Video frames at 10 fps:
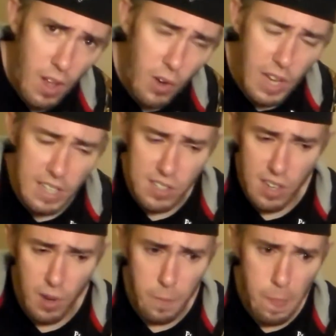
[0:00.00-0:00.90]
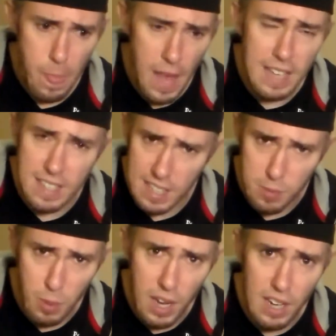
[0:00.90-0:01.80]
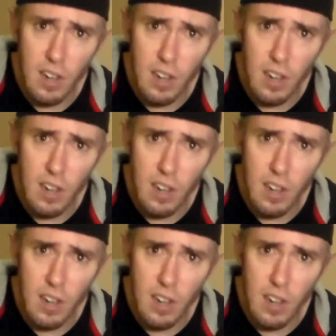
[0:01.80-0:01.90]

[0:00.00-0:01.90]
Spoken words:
Okay, so as I explained,